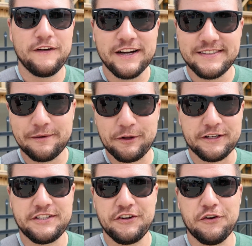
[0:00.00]
very similar
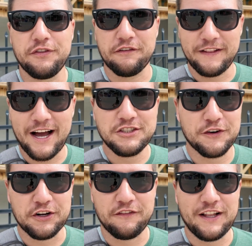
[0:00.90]
to the Flash
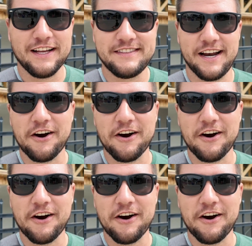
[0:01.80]
Vertical Velocity